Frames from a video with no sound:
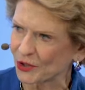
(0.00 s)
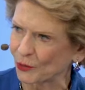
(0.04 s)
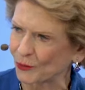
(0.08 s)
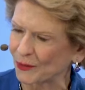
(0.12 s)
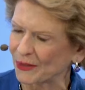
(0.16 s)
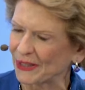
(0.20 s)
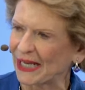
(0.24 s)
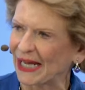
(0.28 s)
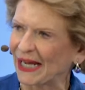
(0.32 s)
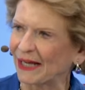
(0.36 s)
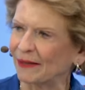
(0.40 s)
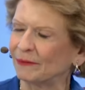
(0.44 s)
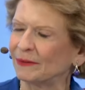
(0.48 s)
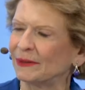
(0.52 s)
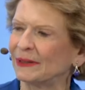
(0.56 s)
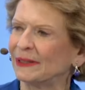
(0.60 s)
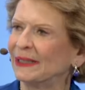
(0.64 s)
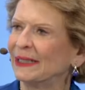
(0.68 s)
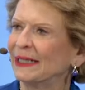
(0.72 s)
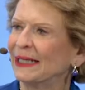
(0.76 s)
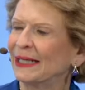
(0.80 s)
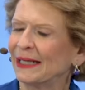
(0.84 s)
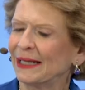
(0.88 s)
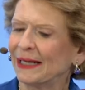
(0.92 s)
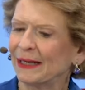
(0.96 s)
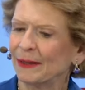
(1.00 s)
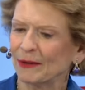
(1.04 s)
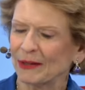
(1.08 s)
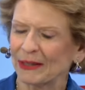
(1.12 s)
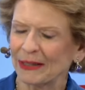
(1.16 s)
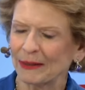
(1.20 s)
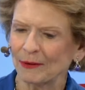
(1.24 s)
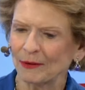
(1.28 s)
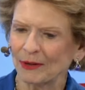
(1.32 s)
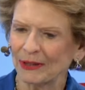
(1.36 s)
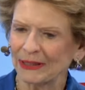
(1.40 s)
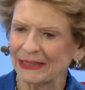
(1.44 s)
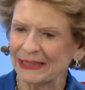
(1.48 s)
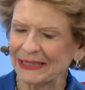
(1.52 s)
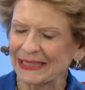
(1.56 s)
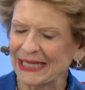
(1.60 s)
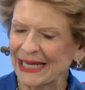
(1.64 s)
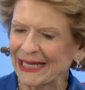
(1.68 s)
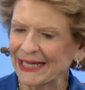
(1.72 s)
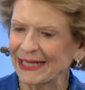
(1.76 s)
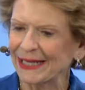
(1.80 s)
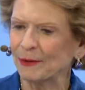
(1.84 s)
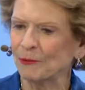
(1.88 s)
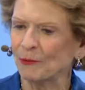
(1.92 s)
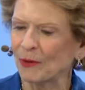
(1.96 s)
going down.
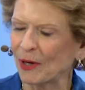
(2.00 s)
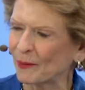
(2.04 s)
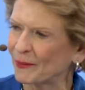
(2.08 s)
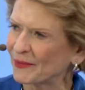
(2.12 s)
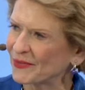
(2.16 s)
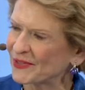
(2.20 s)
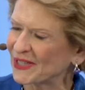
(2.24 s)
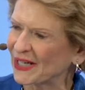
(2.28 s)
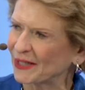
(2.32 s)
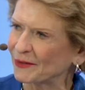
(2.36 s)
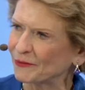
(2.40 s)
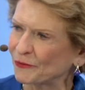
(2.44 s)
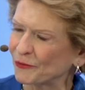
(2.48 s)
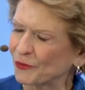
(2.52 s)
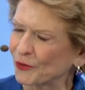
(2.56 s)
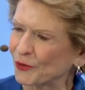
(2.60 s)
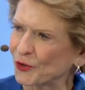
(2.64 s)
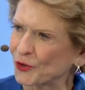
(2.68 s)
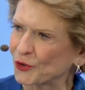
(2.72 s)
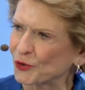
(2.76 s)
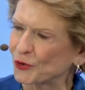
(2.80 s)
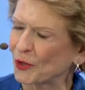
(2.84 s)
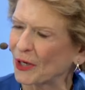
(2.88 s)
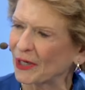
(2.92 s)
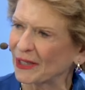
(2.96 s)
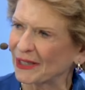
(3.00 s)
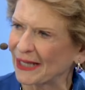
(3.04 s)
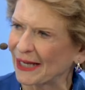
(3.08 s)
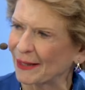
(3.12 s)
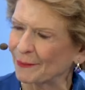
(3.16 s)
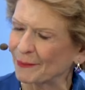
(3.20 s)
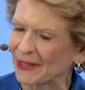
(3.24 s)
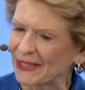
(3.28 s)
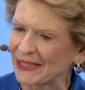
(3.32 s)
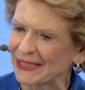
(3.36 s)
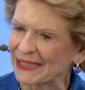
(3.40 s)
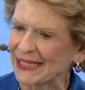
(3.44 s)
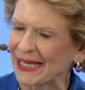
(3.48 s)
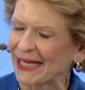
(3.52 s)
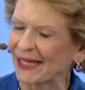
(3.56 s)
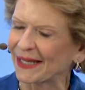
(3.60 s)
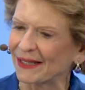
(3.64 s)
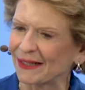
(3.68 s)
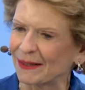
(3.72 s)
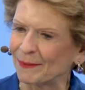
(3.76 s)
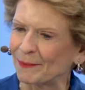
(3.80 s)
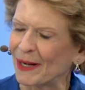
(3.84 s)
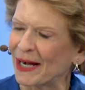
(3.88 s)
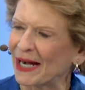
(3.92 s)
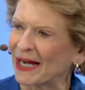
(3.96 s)
Taking what we've done for the drug companies,
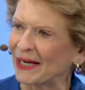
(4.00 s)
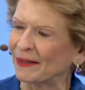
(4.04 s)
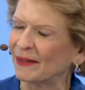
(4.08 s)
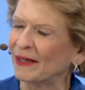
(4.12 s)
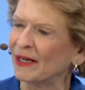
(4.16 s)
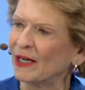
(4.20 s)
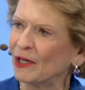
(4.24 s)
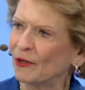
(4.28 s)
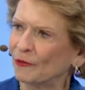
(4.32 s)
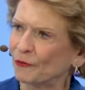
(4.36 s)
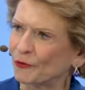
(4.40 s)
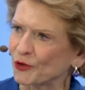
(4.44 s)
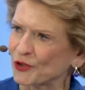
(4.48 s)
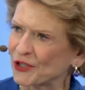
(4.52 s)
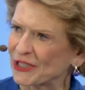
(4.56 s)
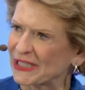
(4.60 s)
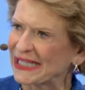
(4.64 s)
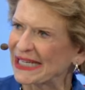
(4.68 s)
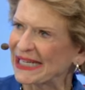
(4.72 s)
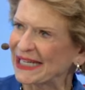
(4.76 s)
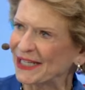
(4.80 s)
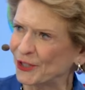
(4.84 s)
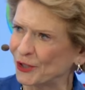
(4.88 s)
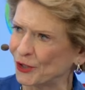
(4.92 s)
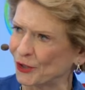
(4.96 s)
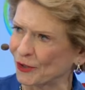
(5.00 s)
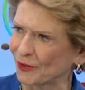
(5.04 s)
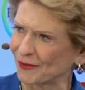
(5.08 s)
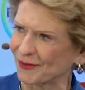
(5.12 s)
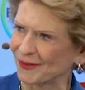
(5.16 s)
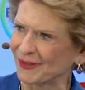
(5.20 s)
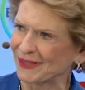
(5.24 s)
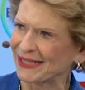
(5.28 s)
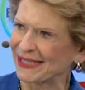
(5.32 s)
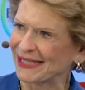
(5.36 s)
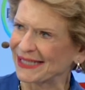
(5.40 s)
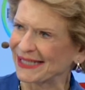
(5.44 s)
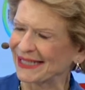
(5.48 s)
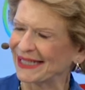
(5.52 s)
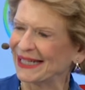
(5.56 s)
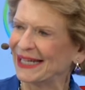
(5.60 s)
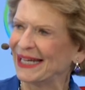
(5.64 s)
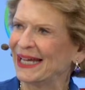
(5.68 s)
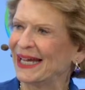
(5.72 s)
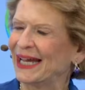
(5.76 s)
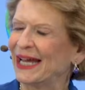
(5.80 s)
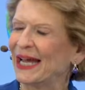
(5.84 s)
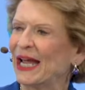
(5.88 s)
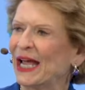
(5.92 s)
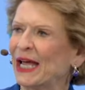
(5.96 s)
taking them on for seniors,
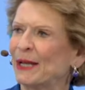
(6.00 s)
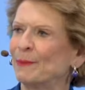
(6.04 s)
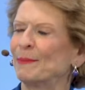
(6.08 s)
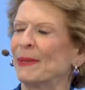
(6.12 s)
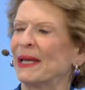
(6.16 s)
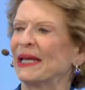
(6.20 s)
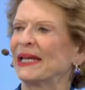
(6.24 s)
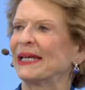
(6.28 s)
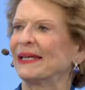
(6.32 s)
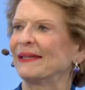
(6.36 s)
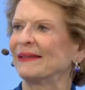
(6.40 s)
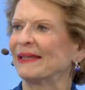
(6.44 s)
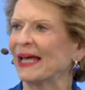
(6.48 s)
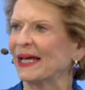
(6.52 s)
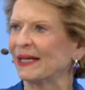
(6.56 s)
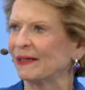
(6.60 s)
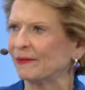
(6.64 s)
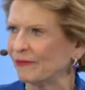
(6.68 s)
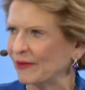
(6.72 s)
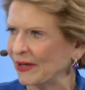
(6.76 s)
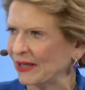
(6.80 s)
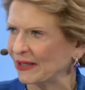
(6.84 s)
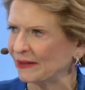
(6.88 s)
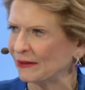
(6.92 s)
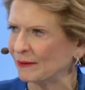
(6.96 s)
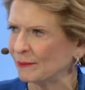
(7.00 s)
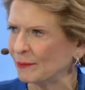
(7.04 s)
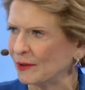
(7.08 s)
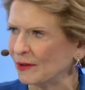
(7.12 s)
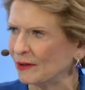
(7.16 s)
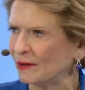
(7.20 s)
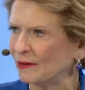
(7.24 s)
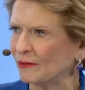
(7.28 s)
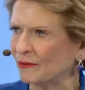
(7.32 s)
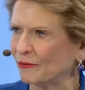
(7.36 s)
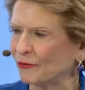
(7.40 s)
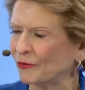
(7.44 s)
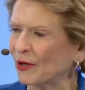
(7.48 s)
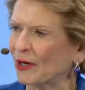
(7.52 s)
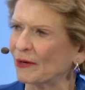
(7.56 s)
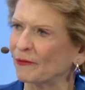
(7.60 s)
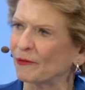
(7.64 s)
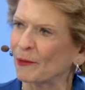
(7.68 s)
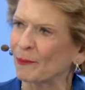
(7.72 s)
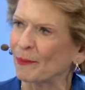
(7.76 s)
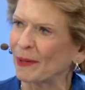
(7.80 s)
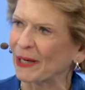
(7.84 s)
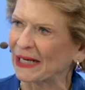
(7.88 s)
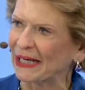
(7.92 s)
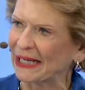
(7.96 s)
and making that available for
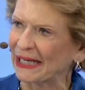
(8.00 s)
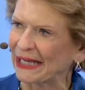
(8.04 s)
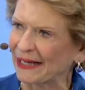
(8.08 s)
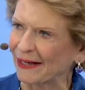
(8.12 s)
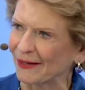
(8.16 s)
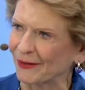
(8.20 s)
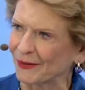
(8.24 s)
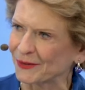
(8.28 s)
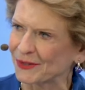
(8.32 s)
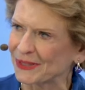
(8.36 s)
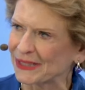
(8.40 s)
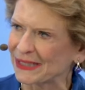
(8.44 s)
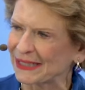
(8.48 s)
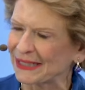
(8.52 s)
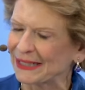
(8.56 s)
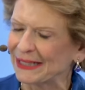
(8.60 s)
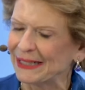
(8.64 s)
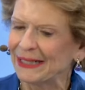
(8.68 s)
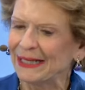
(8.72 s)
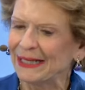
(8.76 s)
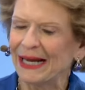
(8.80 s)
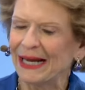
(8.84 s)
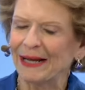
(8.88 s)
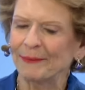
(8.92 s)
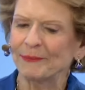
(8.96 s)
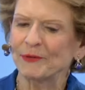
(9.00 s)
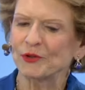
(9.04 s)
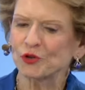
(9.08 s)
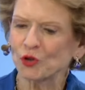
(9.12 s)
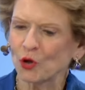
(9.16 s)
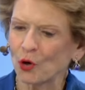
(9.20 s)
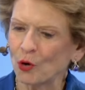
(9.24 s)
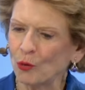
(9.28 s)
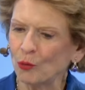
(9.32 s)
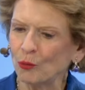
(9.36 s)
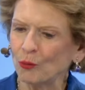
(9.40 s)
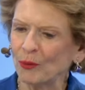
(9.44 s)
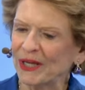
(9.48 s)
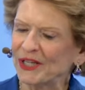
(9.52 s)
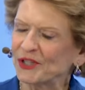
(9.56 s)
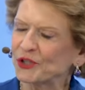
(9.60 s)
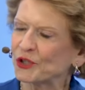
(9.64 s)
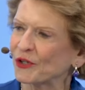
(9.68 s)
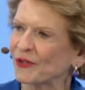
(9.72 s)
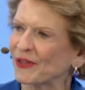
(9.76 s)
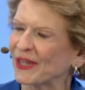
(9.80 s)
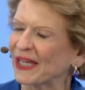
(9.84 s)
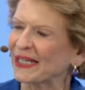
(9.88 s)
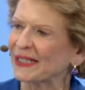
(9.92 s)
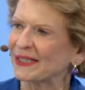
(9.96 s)
everybody else. There's a whole range
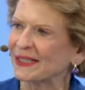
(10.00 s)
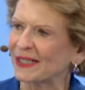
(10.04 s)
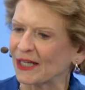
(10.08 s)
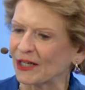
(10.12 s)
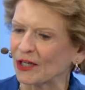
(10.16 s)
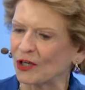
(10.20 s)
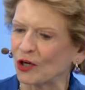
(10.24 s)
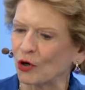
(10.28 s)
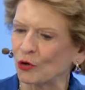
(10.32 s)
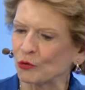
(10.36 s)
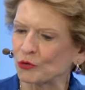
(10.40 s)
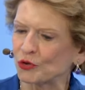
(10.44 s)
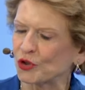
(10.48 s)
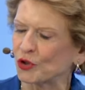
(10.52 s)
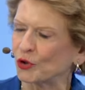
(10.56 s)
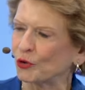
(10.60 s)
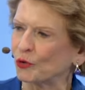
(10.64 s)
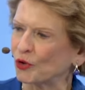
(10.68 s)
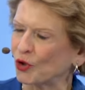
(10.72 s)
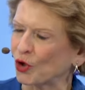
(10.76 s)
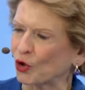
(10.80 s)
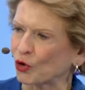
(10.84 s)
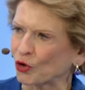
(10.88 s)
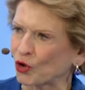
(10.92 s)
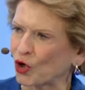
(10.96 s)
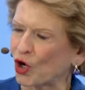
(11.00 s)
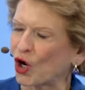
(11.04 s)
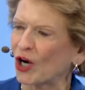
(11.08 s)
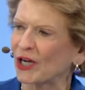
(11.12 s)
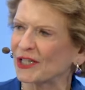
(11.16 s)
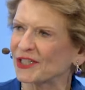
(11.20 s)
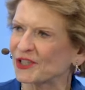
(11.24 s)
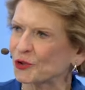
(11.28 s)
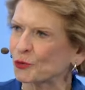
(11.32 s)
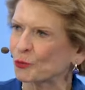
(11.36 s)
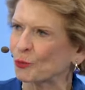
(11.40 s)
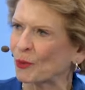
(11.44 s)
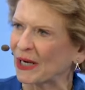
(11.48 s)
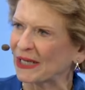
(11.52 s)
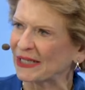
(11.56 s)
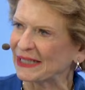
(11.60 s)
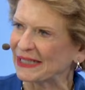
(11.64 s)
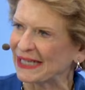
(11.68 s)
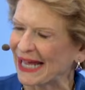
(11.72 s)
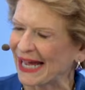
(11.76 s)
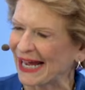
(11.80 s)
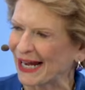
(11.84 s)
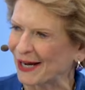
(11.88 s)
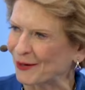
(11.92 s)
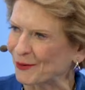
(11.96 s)
of things that go to your costs right
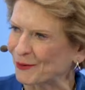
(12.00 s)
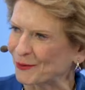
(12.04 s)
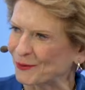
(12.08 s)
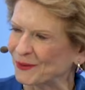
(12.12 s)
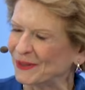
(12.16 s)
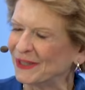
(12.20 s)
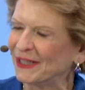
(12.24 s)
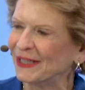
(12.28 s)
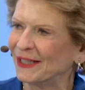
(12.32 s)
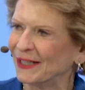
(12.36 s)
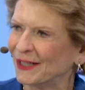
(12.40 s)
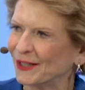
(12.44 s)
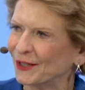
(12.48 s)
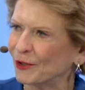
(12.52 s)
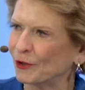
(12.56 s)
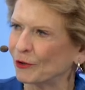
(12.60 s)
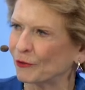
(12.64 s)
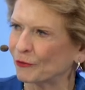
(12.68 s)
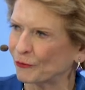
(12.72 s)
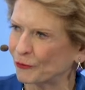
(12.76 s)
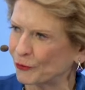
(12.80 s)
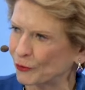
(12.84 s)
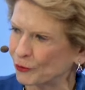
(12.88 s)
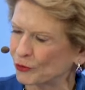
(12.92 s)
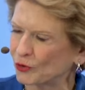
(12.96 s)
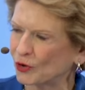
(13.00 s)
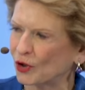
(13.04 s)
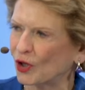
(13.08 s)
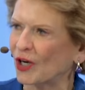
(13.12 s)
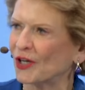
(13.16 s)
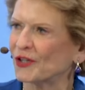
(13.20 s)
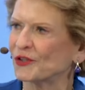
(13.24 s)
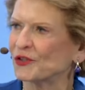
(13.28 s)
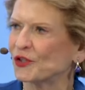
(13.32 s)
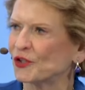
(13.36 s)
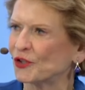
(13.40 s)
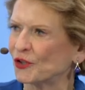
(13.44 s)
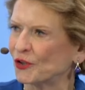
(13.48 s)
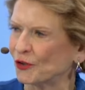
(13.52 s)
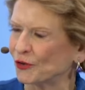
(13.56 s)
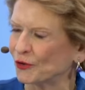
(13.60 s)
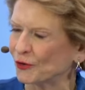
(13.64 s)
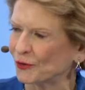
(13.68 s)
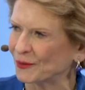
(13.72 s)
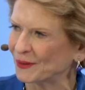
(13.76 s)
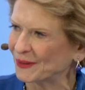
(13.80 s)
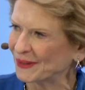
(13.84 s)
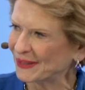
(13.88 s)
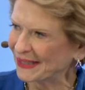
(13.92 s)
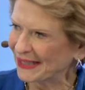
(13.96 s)
now. Mm-hmm. Your food costs, your
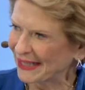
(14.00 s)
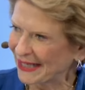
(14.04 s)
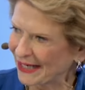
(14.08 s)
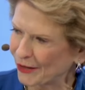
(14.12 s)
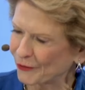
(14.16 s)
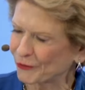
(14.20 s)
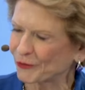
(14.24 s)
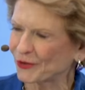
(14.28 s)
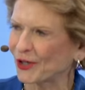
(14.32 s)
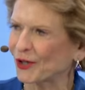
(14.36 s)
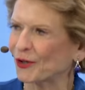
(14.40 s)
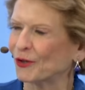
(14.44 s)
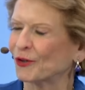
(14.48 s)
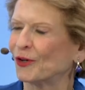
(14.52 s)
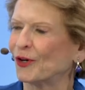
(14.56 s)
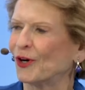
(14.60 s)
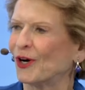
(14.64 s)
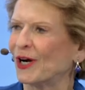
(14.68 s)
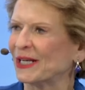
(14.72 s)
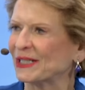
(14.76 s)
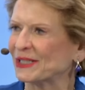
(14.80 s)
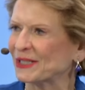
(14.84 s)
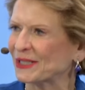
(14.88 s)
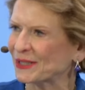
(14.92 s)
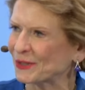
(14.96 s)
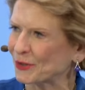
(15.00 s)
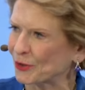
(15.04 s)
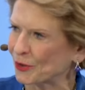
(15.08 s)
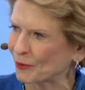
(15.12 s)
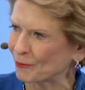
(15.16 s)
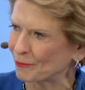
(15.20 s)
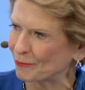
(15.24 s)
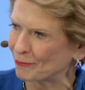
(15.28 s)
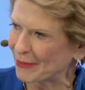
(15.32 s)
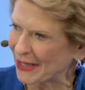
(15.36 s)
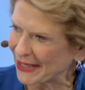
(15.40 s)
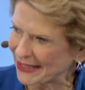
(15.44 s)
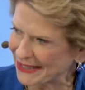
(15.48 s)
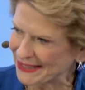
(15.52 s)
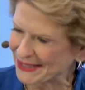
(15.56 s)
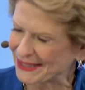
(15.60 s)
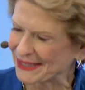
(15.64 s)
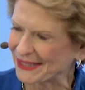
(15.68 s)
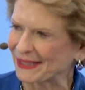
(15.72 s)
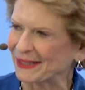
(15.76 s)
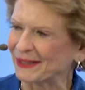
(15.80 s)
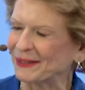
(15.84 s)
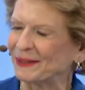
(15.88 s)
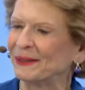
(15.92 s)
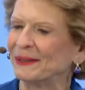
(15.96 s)
healthcare costs, your
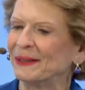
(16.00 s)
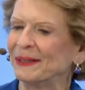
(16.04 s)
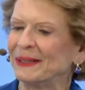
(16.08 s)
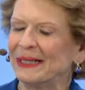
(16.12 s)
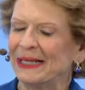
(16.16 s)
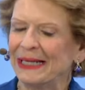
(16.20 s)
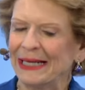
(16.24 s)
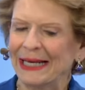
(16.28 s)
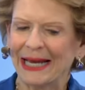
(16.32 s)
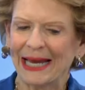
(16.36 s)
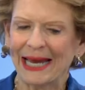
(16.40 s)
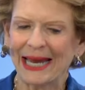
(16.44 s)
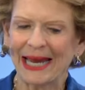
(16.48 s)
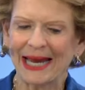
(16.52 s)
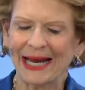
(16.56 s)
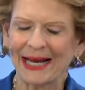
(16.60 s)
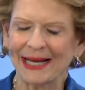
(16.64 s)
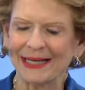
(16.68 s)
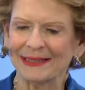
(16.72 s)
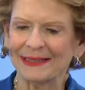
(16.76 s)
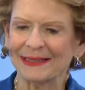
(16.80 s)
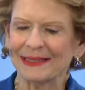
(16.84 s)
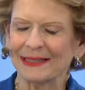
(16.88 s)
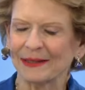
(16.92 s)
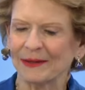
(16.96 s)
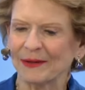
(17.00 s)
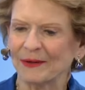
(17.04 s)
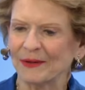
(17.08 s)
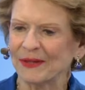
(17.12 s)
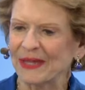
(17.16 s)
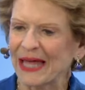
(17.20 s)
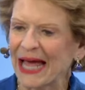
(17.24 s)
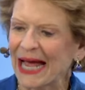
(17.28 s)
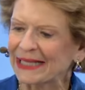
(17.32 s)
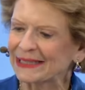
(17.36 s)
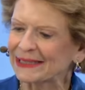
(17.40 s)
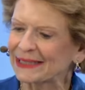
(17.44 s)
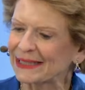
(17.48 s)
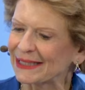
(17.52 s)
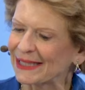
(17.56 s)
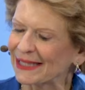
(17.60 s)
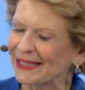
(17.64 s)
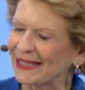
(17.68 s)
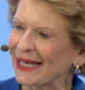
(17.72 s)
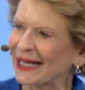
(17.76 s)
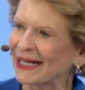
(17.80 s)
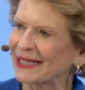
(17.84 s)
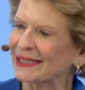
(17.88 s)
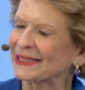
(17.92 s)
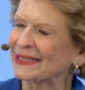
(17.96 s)
medicine, and that's the
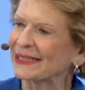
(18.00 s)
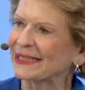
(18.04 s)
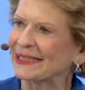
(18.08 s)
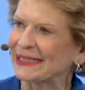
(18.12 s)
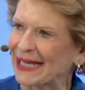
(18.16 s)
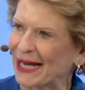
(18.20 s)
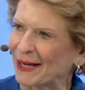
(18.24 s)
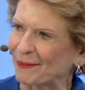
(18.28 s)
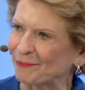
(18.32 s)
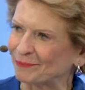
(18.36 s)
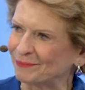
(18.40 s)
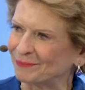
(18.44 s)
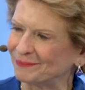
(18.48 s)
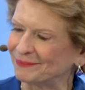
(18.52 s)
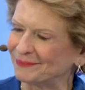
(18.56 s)
next step